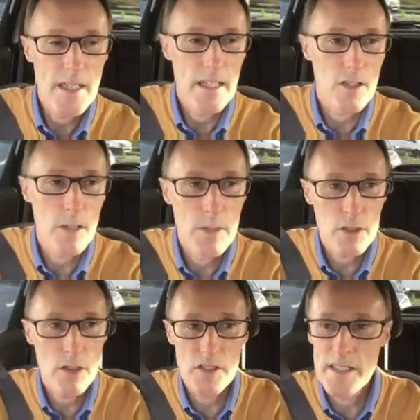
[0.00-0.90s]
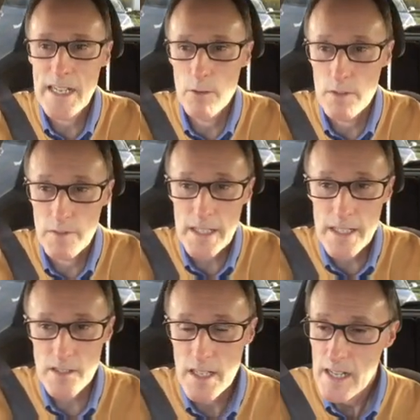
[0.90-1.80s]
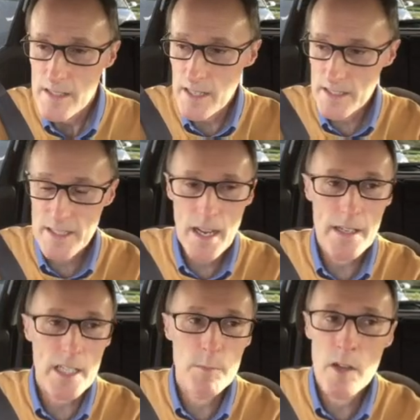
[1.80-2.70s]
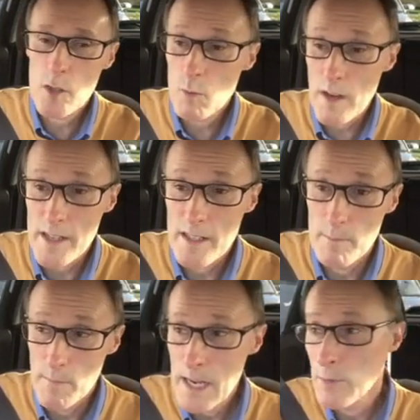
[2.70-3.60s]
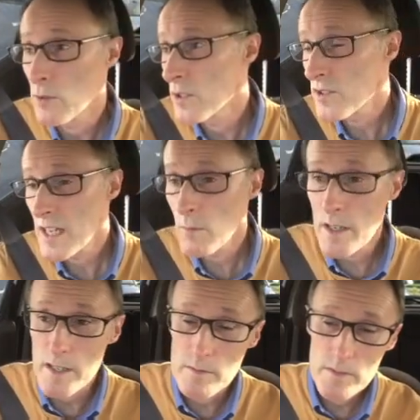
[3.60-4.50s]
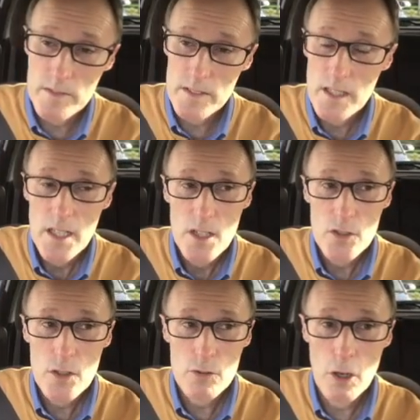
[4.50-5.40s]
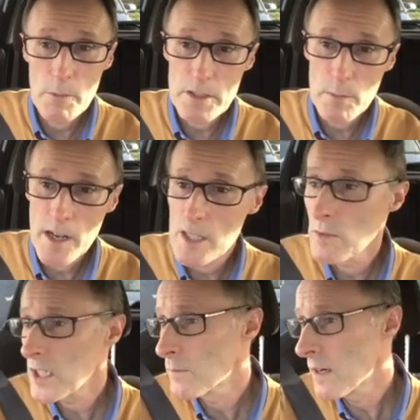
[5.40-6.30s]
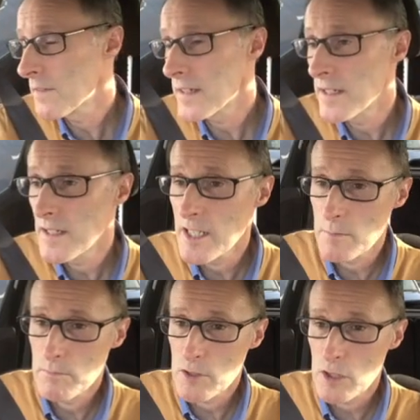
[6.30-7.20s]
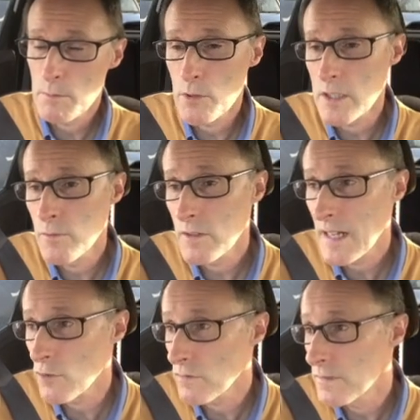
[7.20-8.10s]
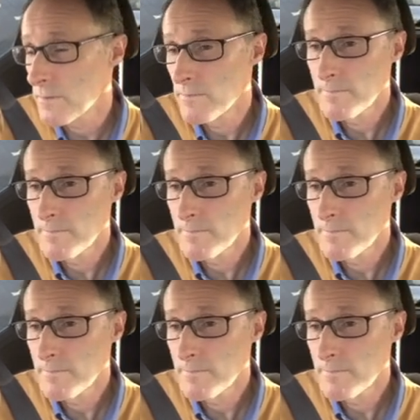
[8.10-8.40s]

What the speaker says: I'm coming across here. Now, the thing is, that car next to me on the right might be going the same way. So don't be surprised when I come off here, he's going to put his foot down or something.